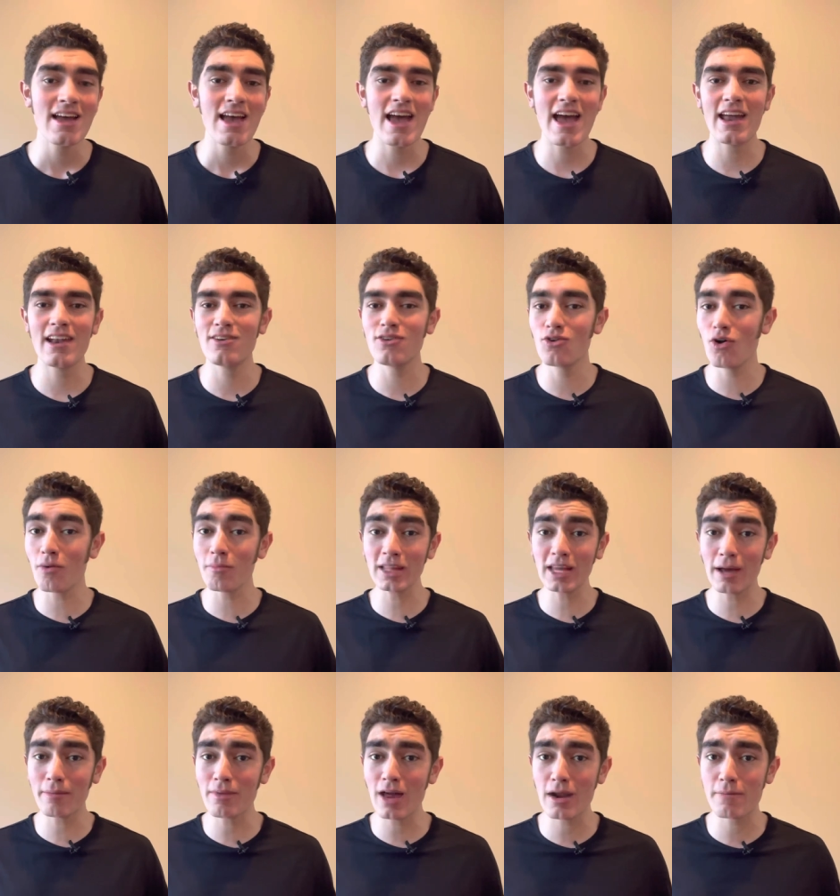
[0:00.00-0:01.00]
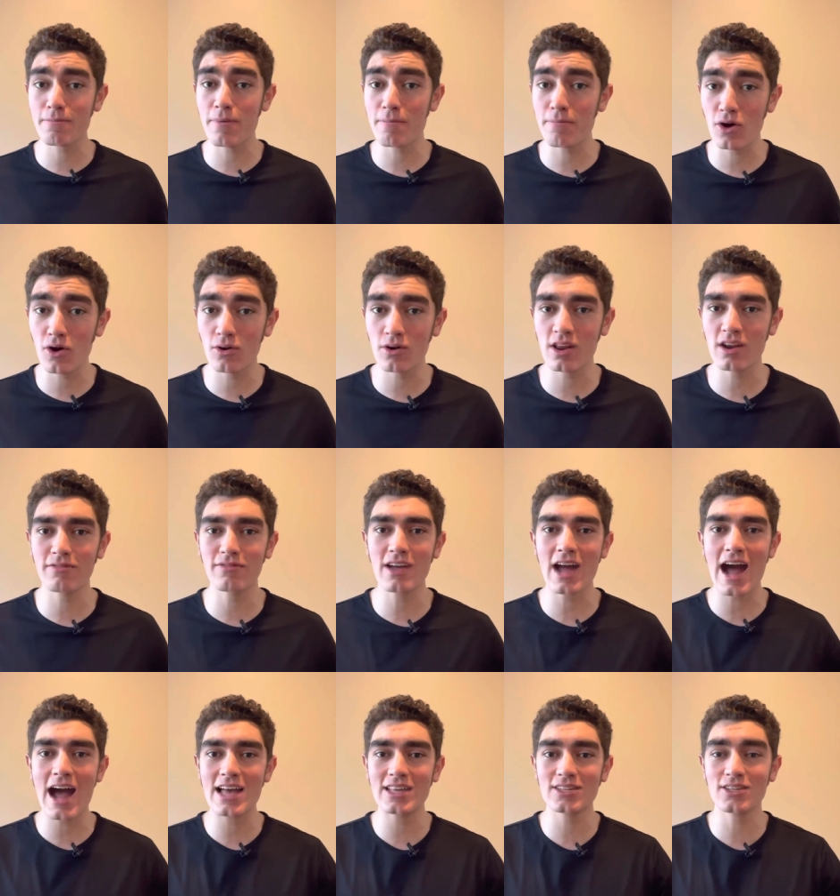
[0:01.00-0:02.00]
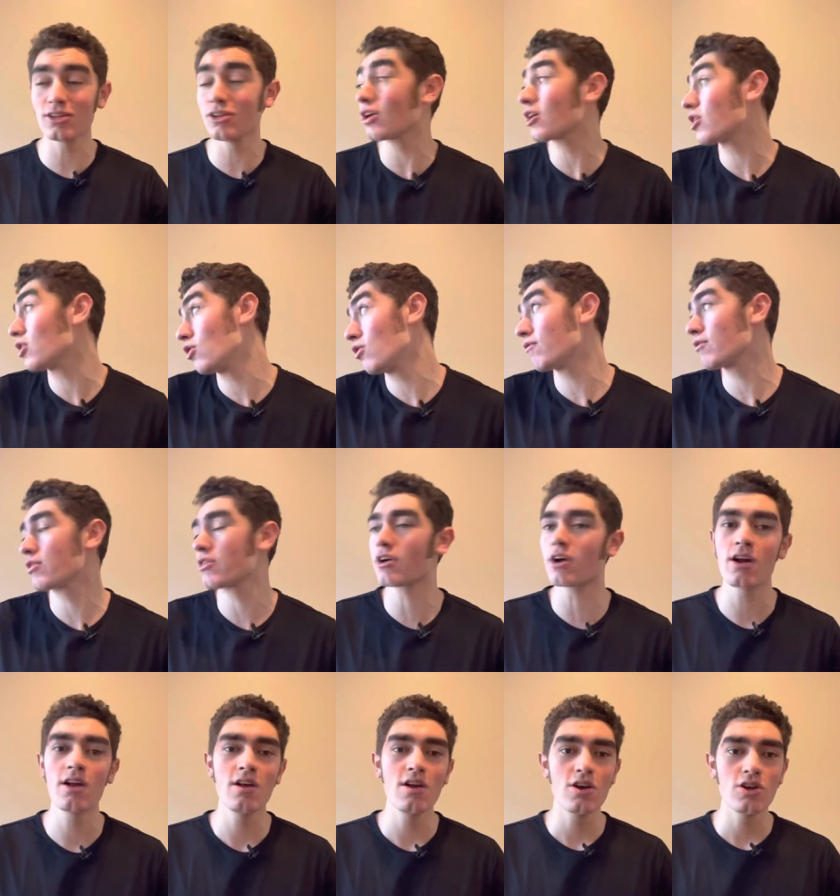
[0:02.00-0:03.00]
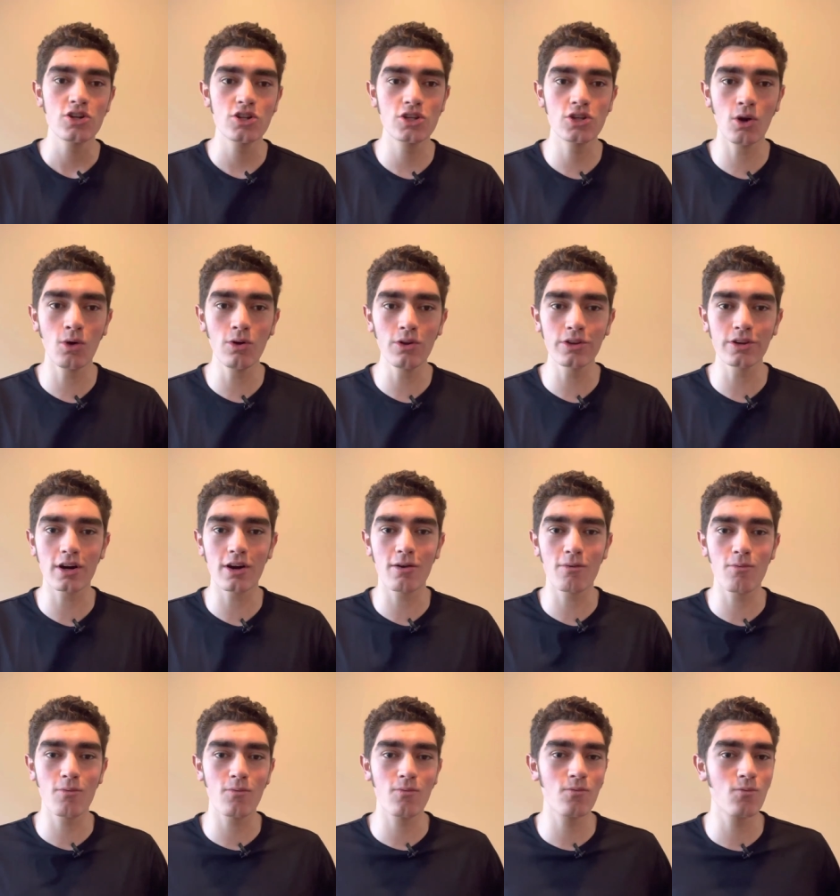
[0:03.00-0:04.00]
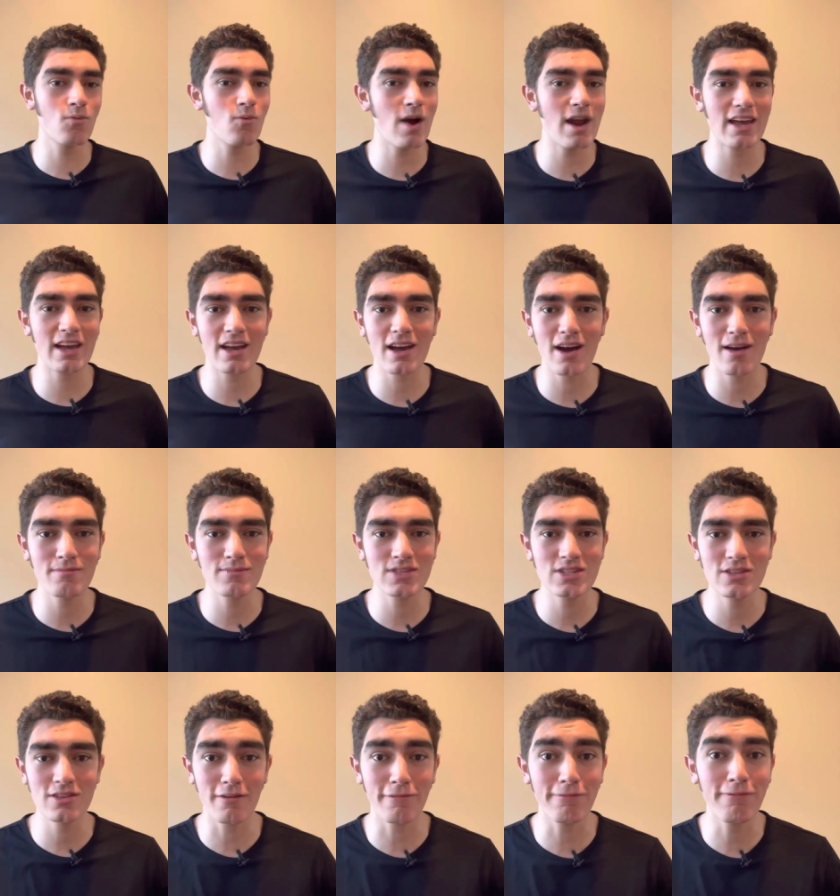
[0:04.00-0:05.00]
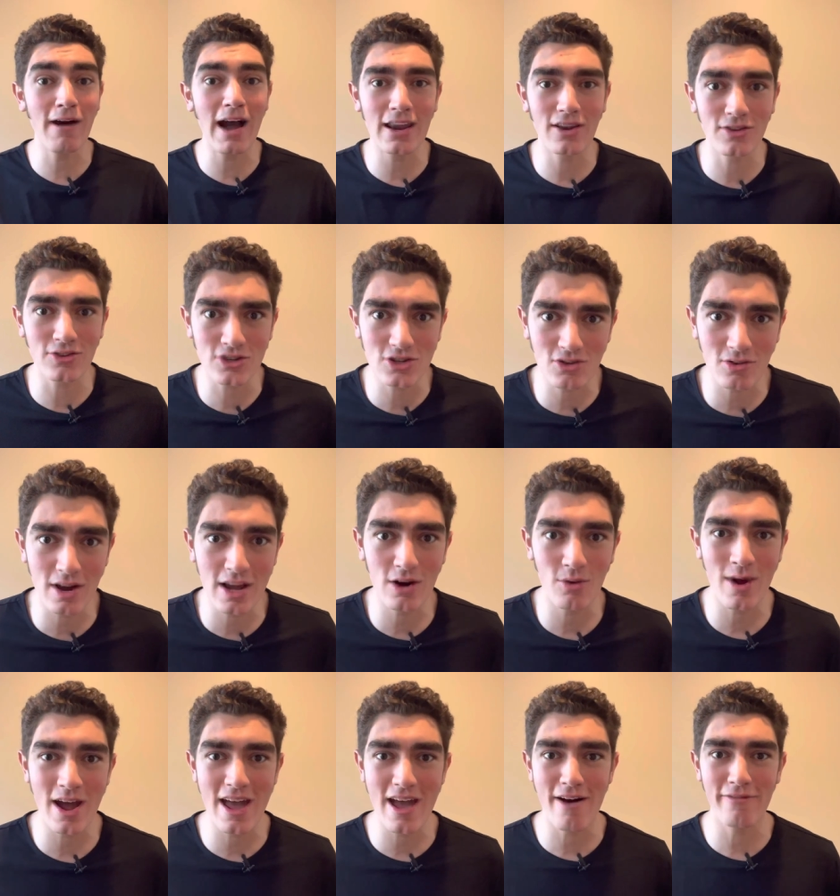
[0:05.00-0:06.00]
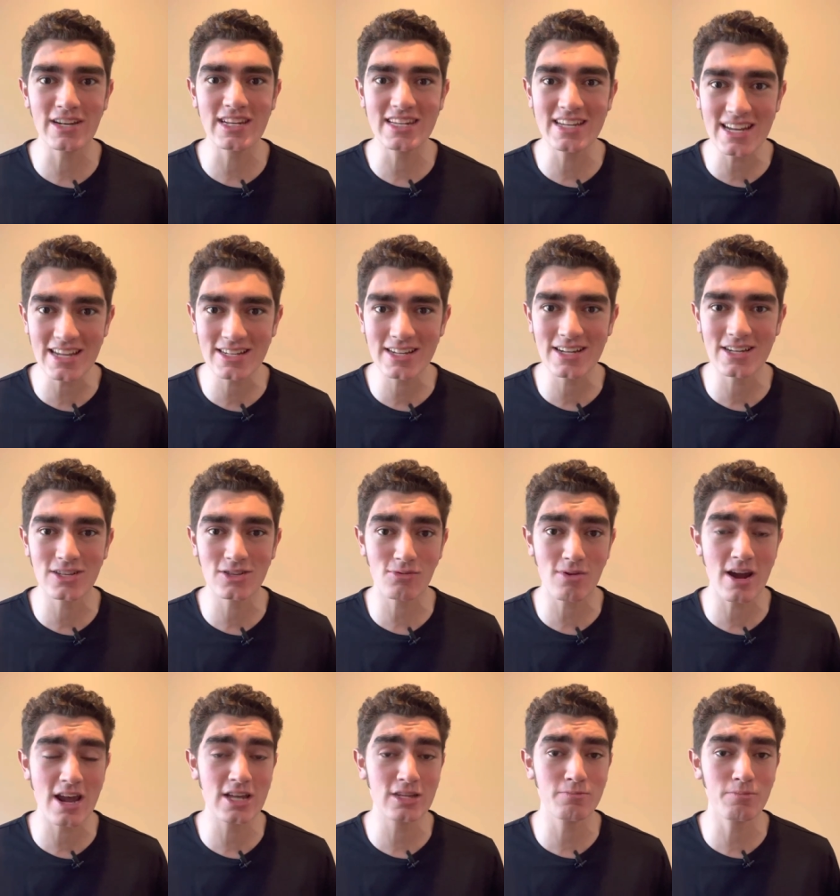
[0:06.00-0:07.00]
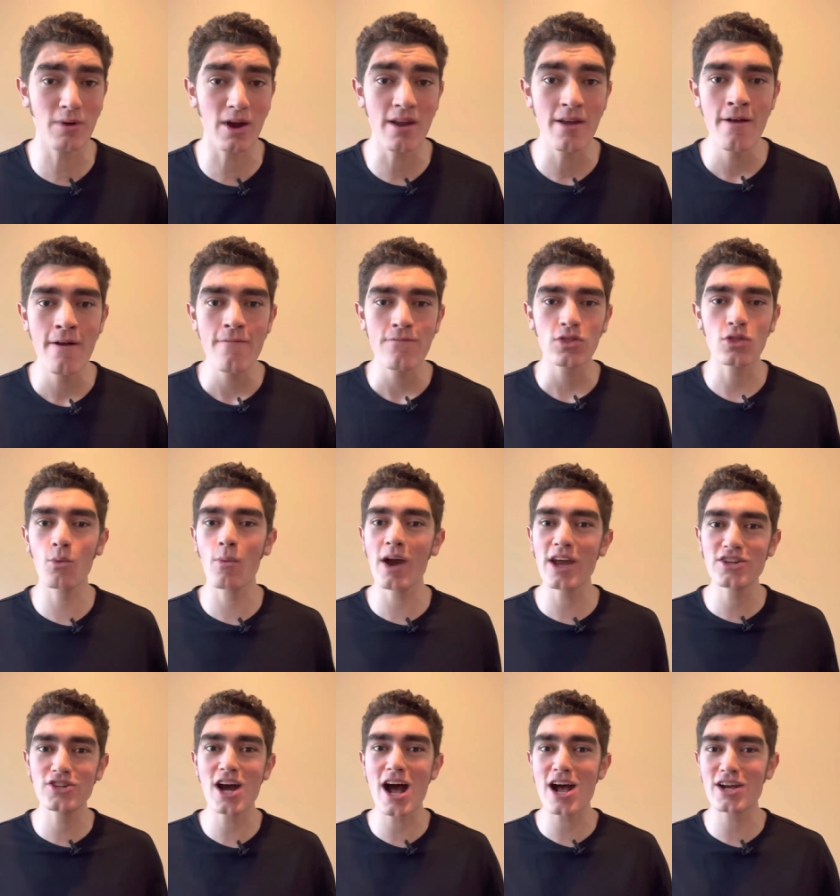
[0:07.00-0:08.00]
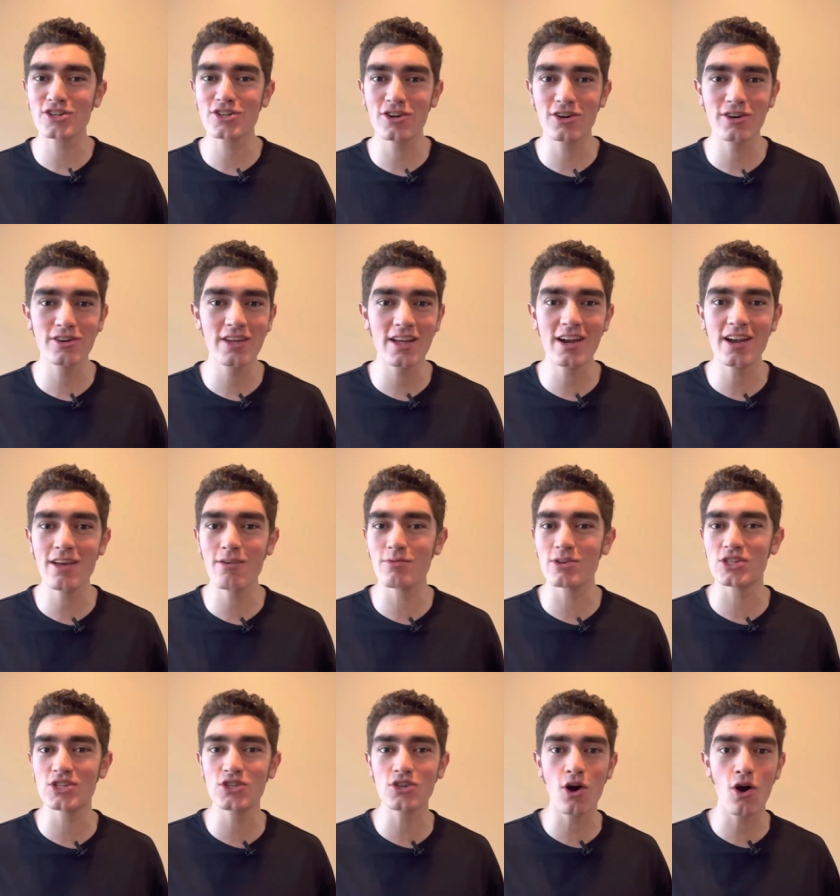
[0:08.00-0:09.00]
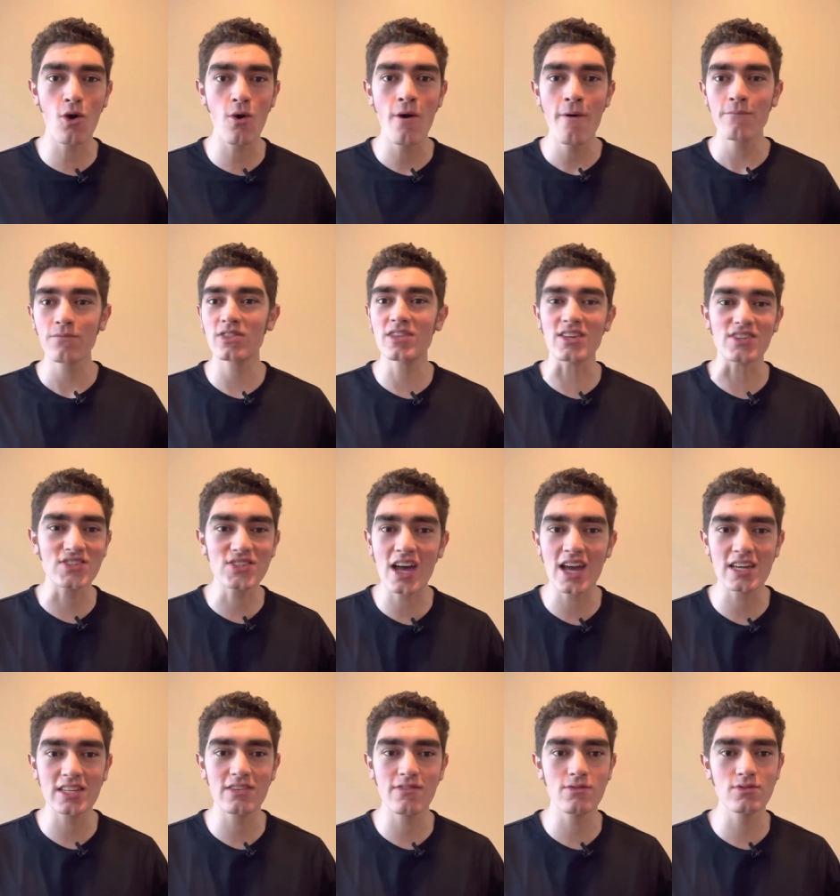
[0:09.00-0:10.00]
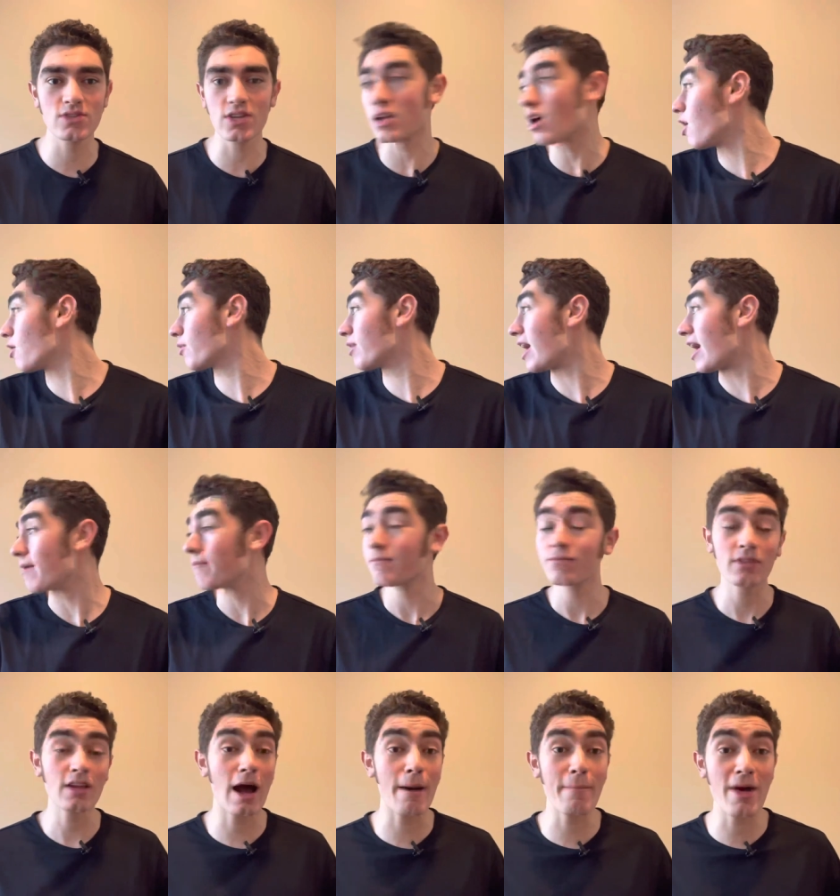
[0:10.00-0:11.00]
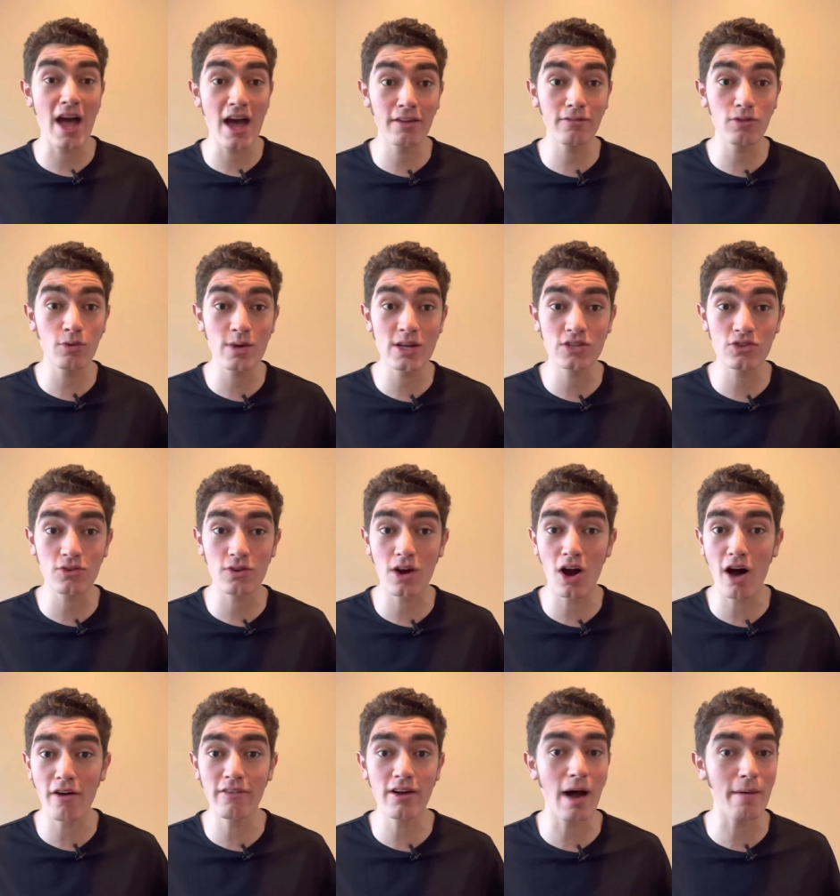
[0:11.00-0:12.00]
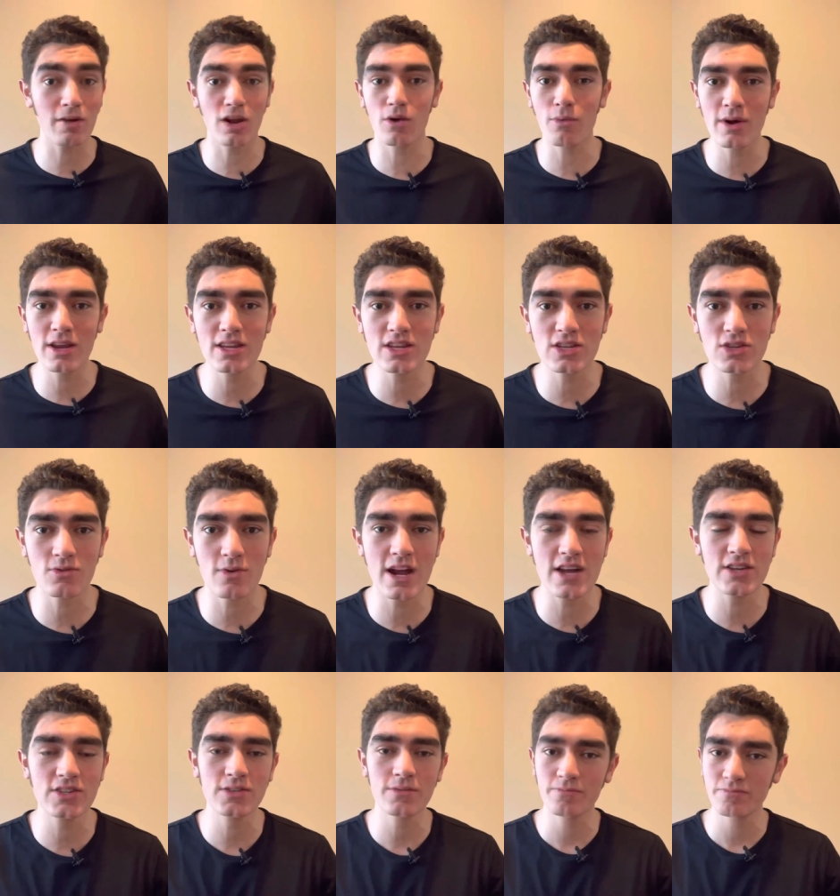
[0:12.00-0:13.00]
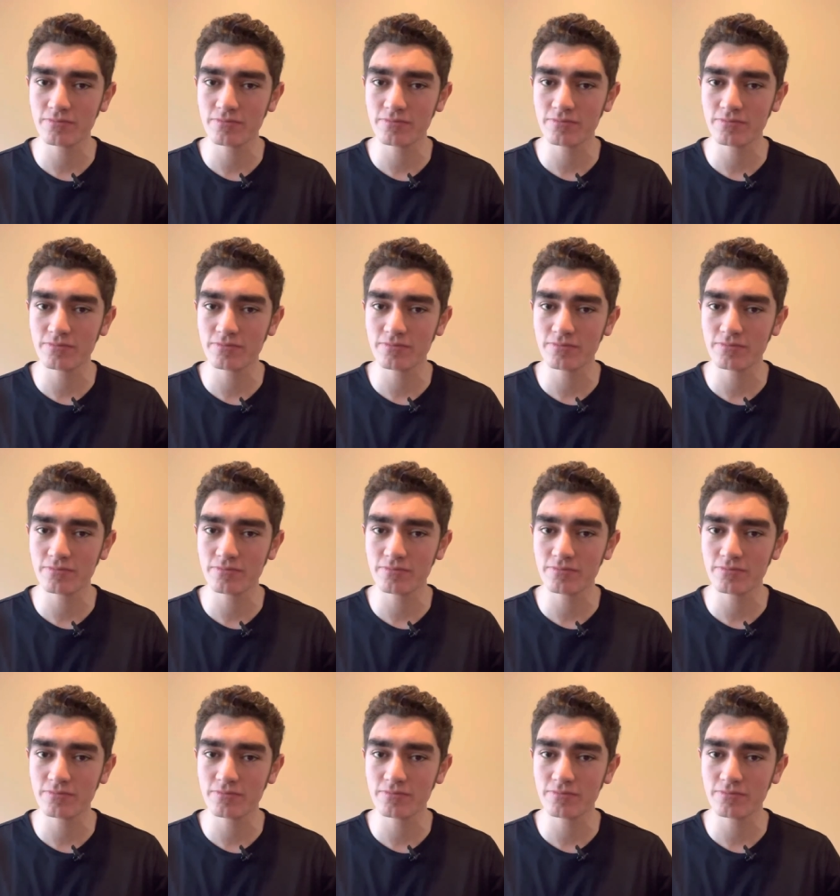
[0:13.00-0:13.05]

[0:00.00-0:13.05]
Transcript: And normally I'm not a proponent of guys looking over their shoulder when it comes to the final straightaway of a distance race, but the way Josh Kerr did it, it was so decisive. He was like, okay, I'm ahead of Luis Grijalva. I'm going to win this race.